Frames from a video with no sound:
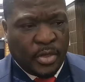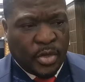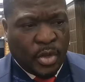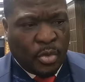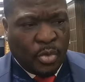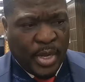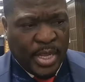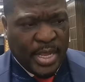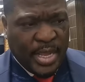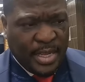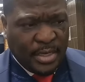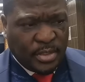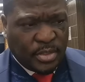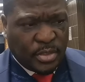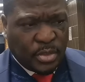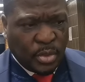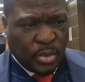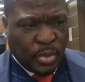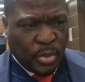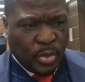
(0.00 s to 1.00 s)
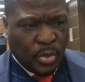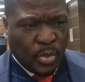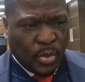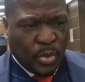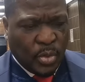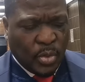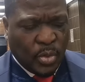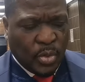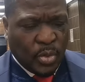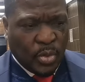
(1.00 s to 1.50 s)
No, we had
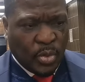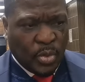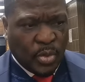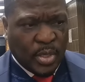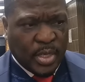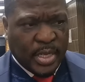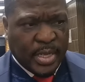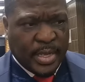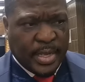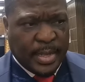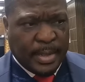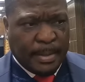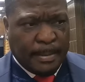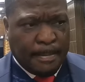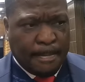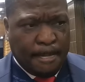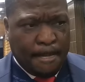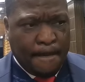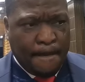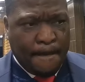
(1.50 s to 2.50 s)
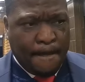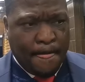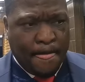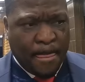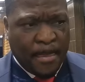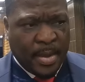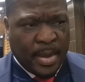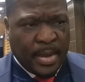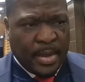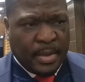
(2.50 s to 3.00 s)
to,
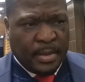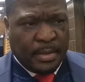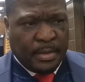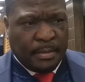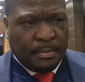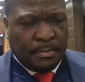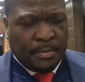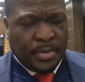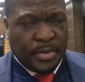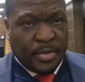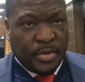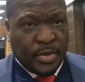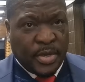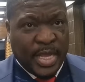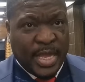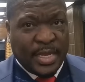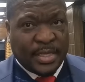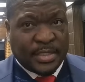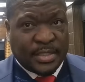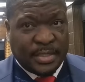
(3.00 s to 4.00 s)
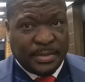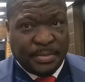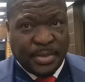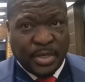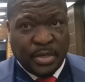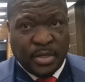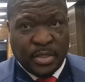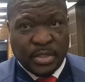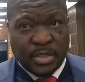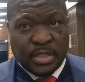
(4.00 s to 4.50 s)
you know, act
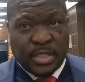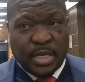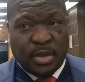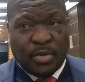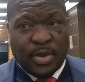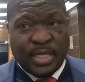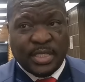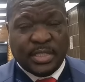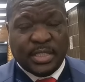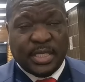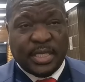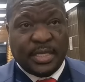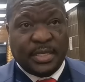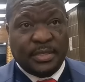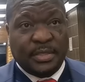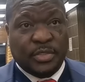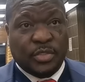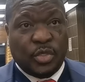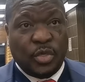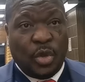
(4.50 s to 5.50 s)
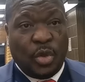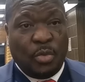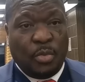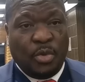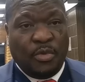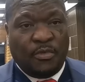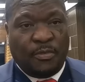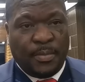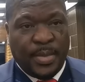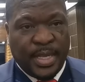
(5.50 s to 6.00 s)
because there was a slow
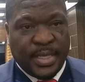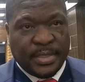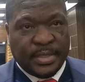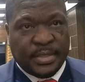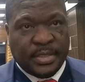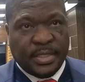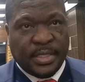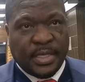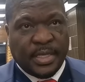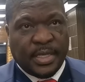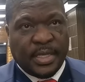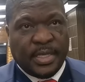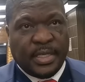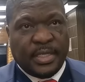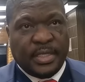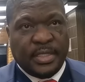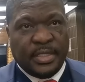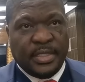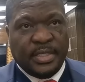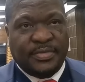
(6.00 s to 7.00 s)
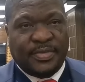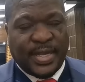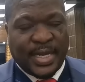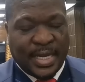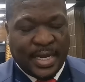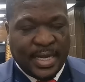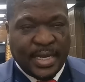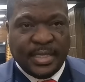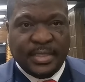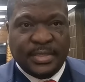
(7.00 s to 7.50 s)
movement in
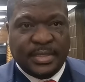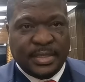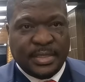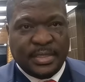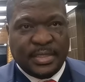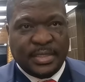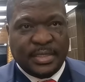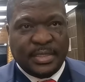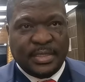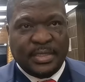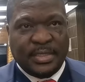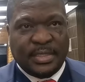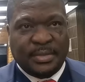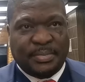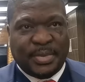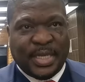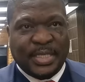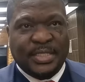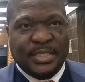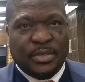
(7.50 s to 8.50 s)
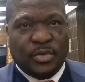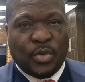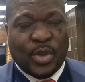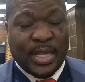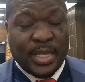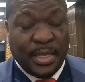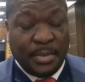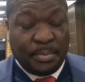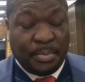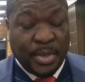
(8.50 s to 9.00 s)
finalizing the budget. We are
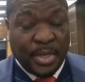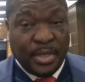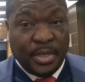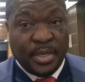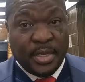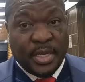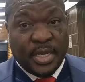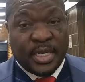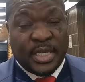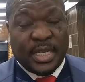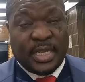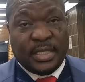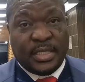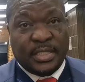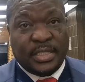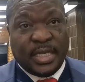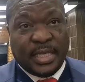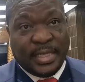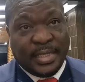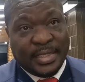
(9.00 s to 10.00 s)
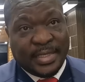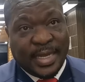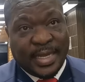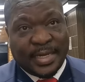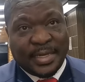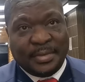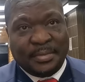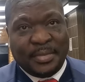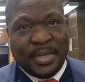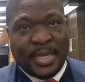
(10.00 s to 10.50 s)
happy that the
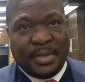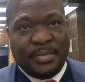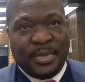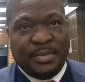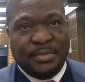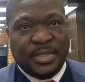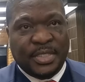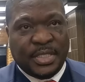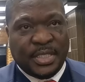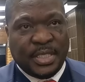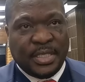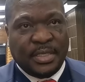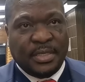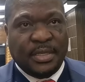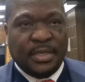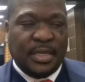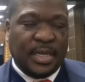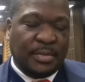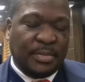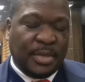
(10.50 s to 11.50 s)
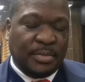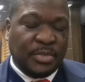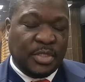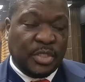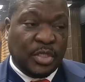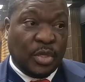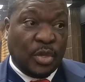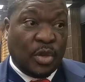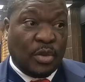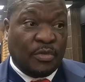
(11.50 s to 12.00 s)
interim
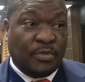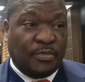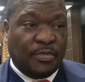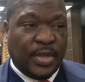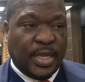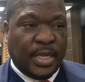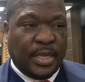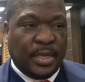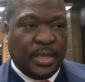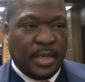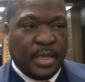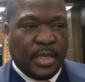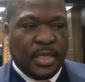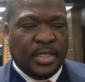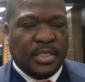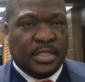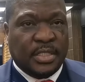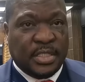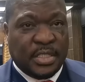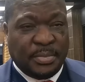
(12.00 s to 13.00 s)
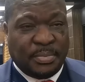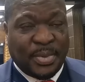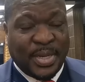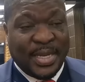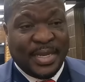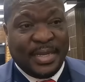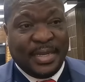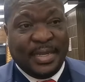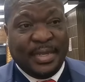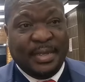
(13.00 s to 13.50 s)
MMC of city
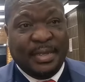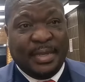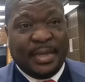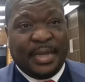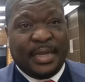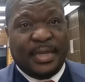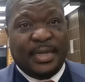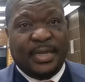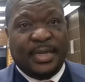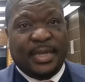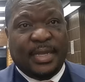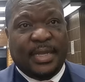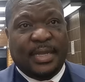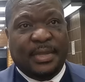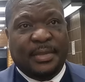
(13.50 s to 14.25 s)
planning and